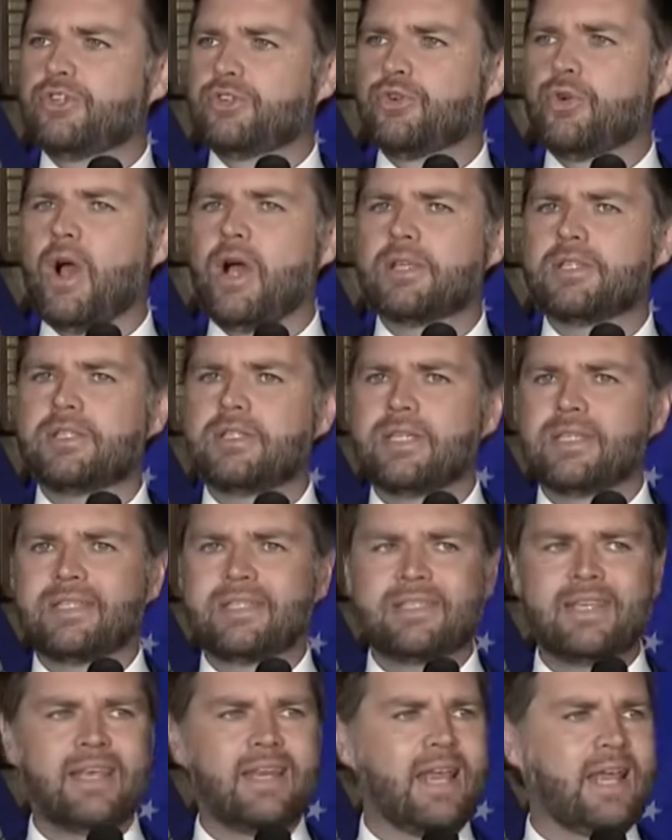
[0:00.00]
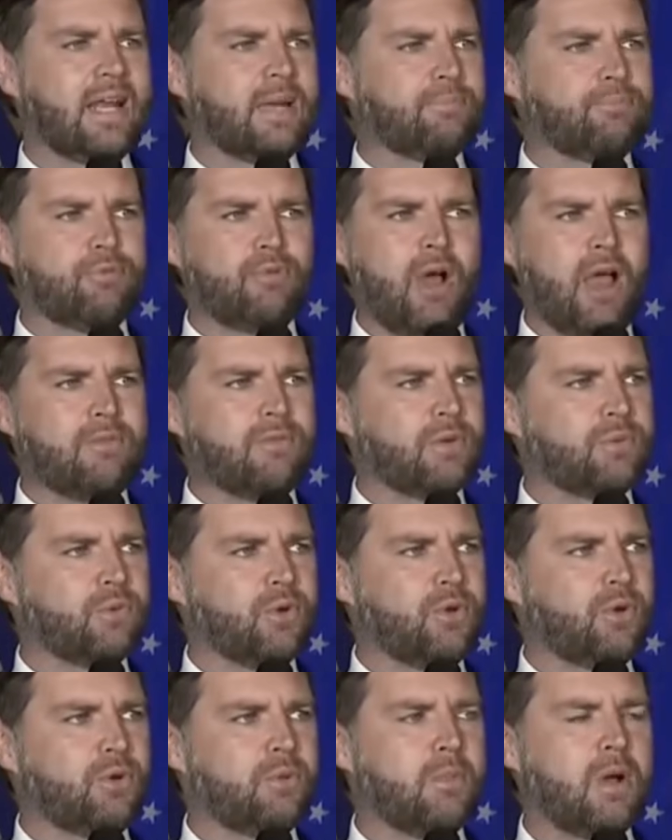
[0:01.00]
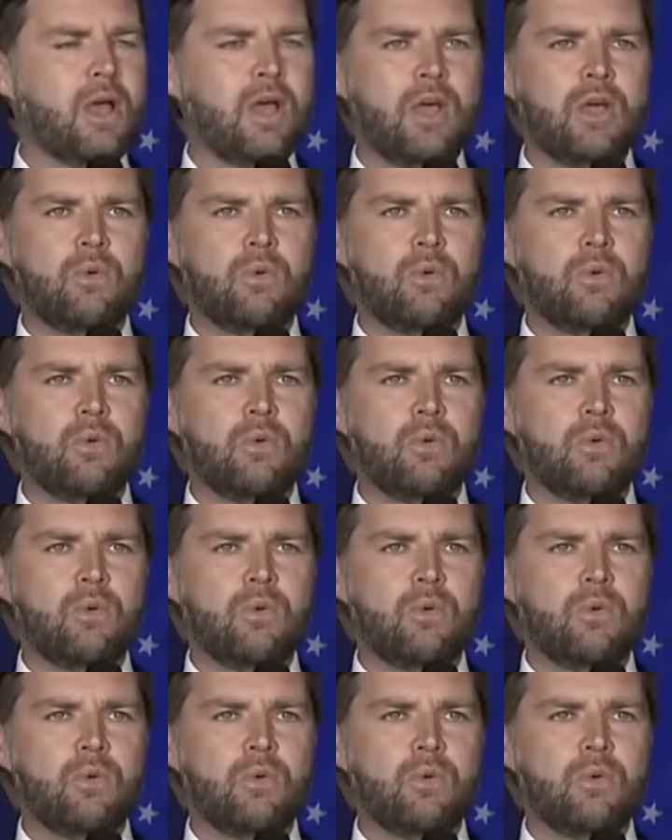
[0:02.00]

trust to sit in a private room